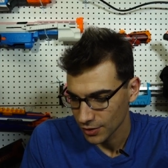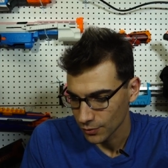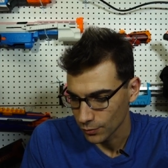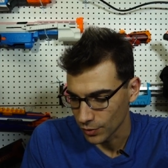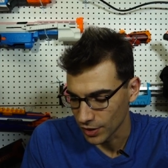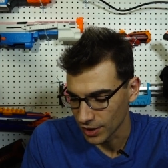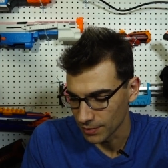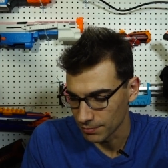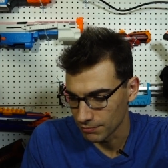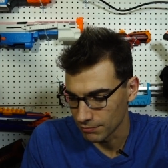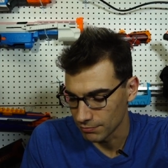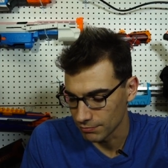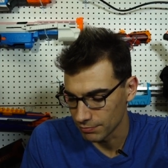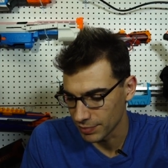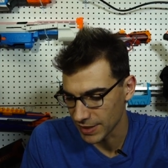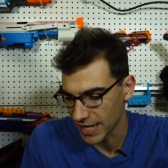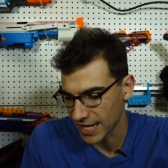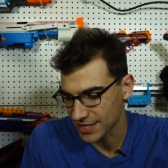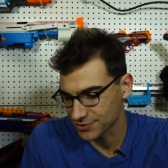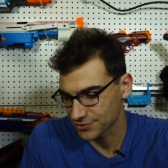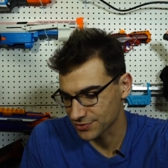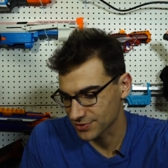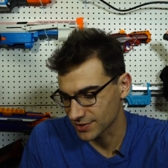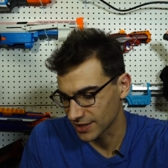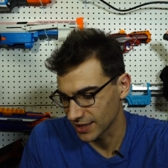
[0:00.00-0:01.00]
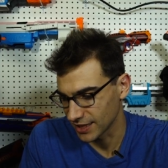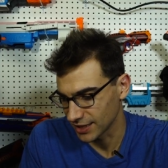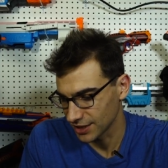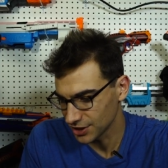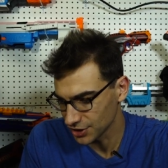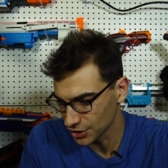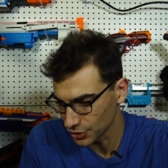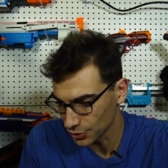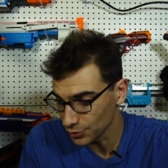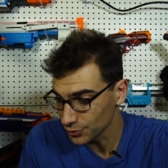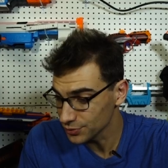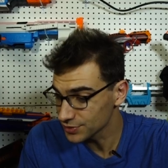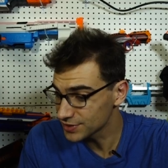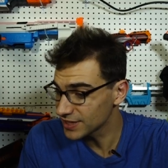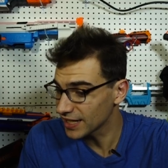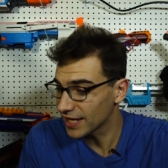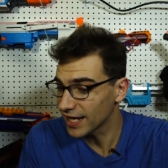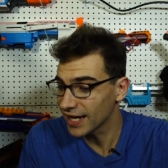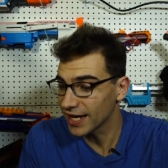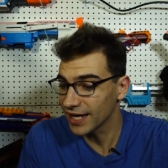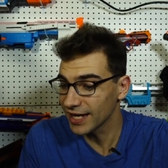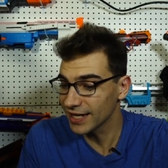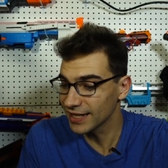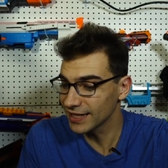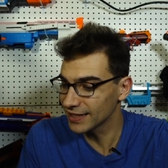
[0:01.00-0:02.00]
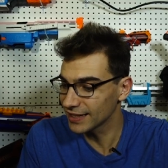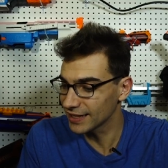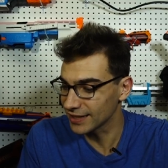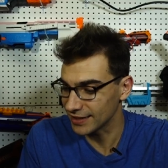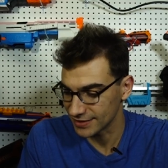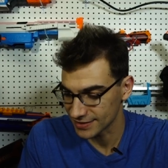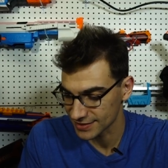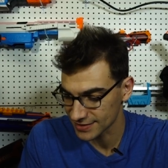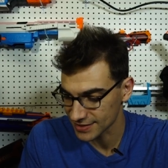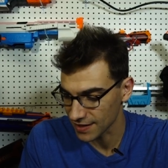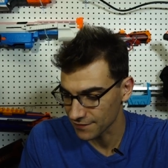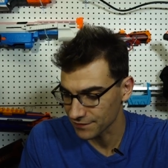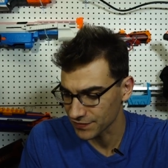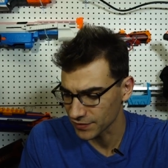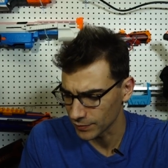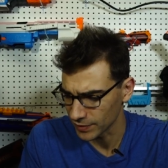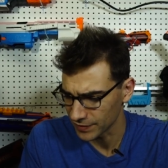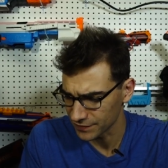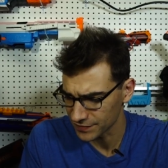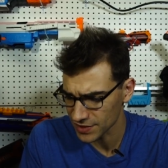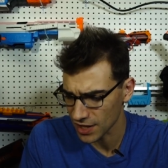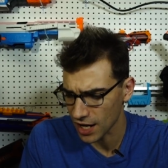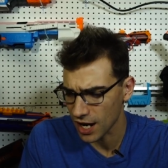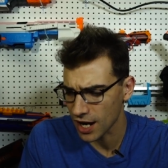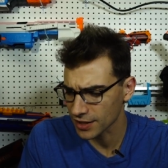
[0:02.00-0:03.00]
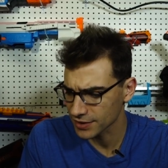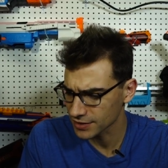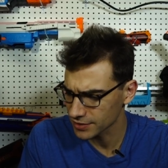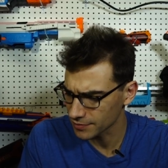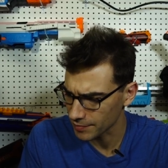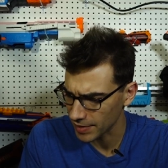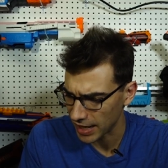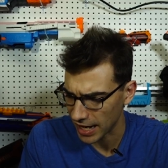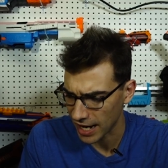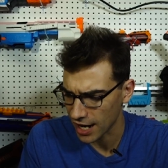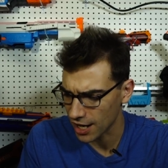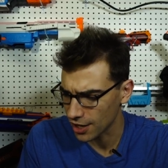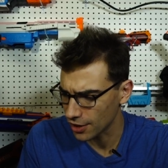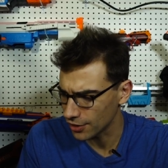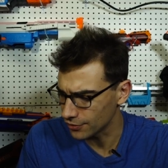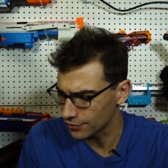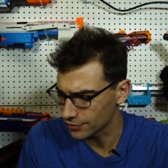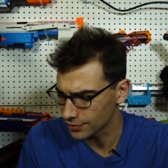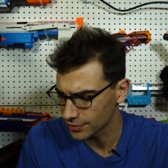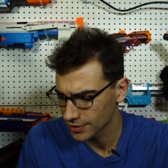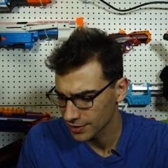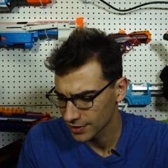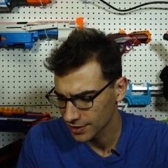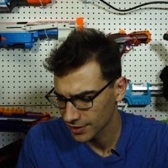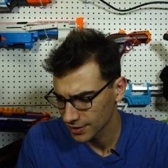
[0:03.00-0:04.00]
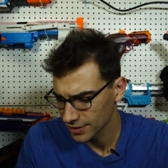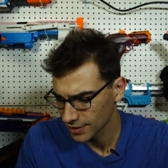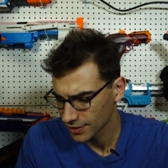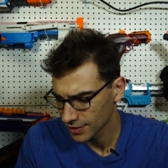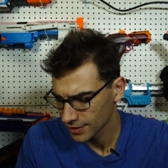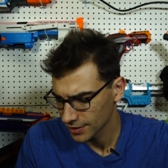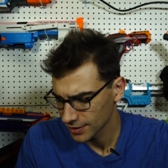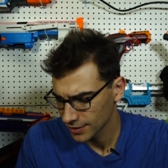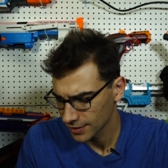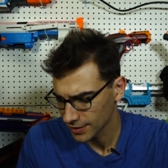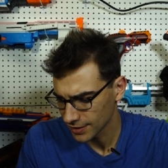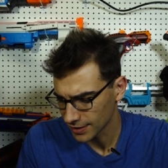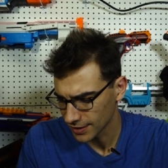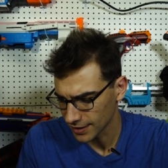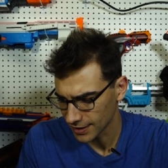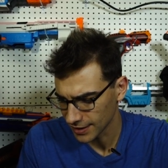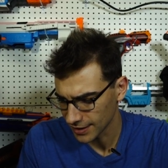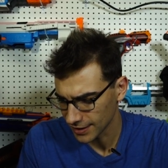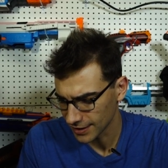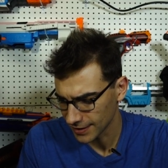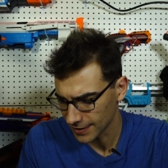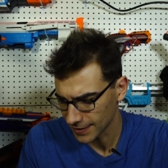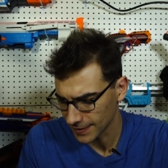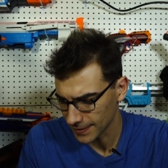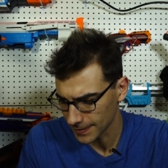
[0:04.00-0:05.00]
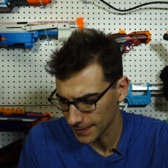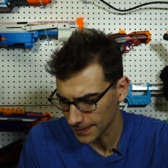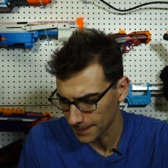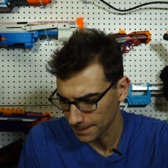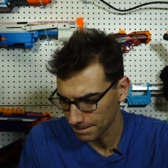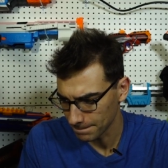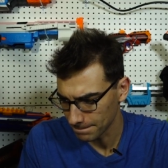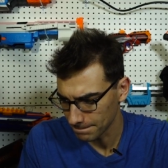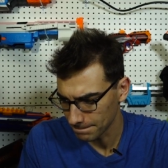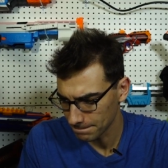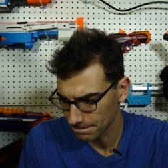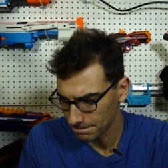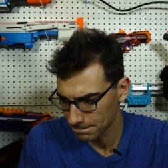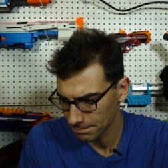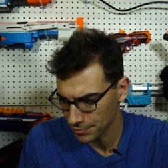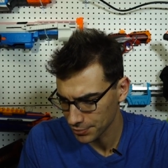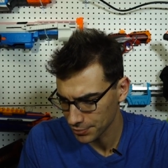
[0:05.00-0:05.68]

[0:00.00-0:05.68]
what blasters are like using and stuff that we've talked about. Um,